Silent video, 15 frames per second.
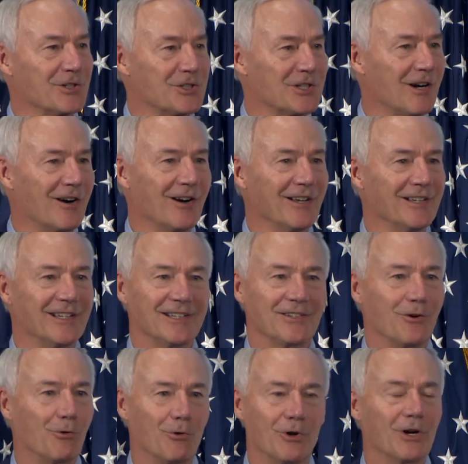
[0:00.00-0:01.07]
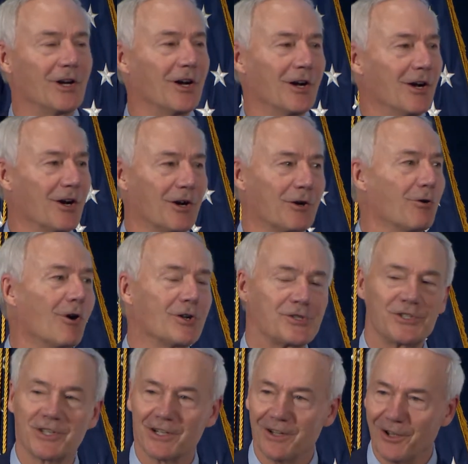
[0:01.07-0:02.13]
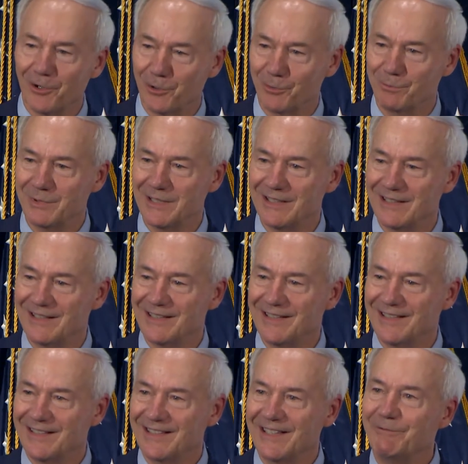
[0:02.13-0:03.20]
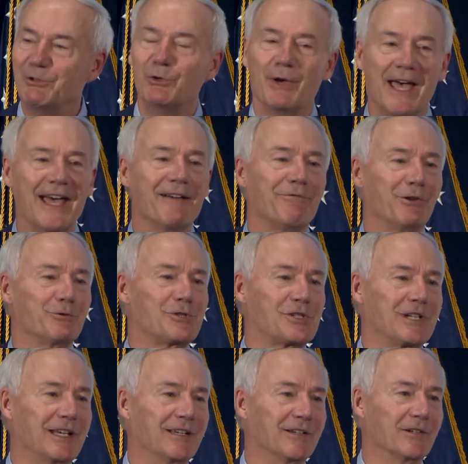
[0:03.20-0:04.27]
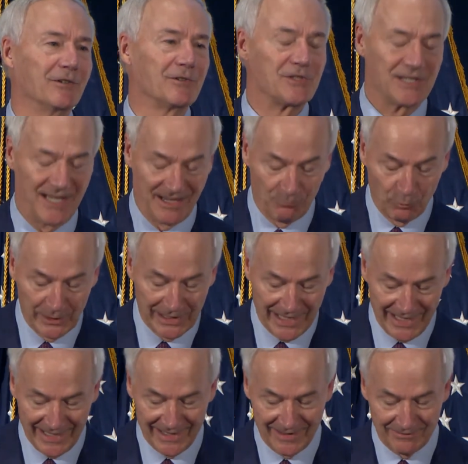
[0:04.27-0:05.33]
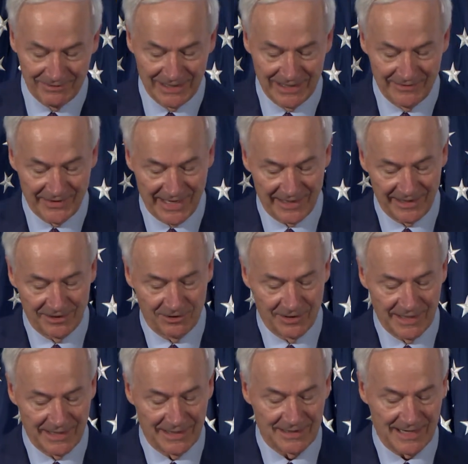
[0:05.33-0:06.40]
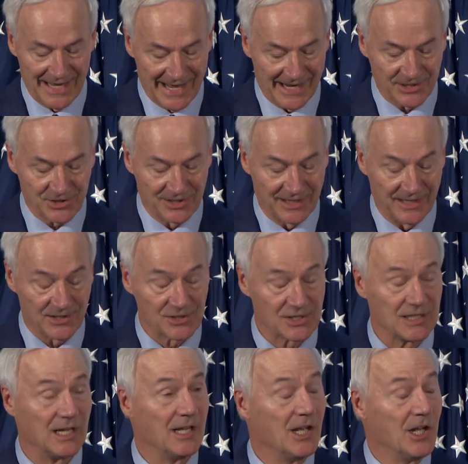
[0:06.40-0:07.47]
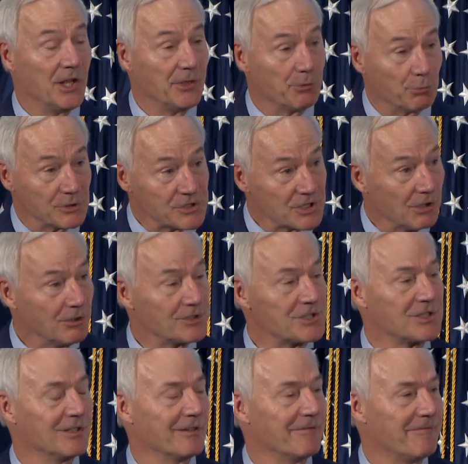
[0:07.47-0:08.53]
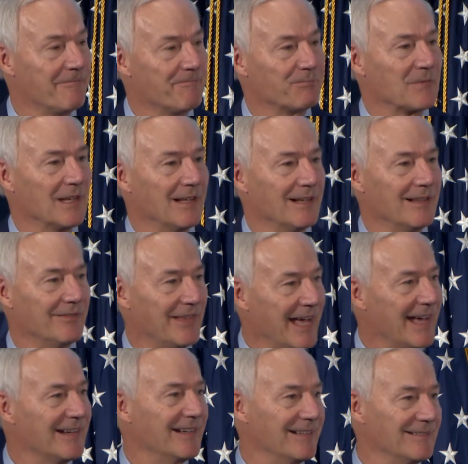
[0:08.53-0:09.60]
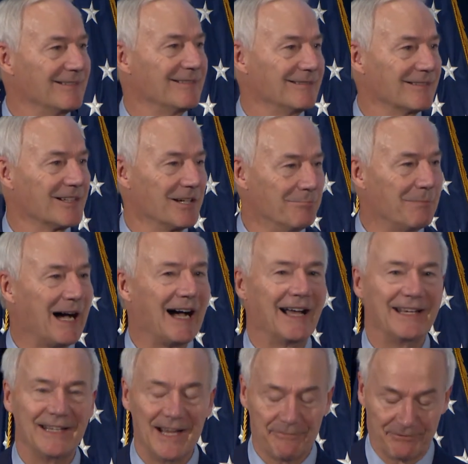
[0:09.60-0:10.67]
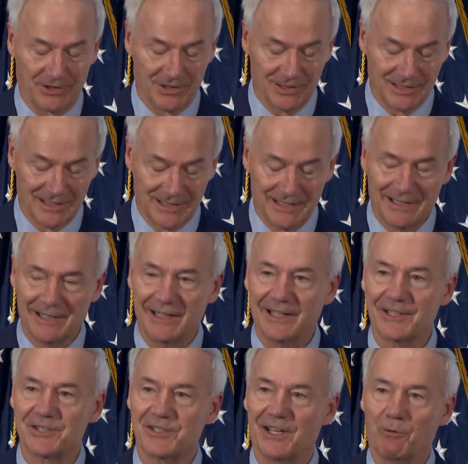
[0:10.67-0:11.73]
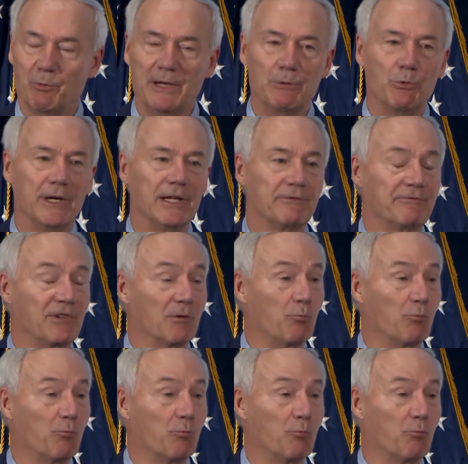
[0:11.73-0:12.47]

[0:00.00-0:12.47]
Charlotte or across the globe if you have those skills, and we have that internet access. The results of that combined effort is that we went from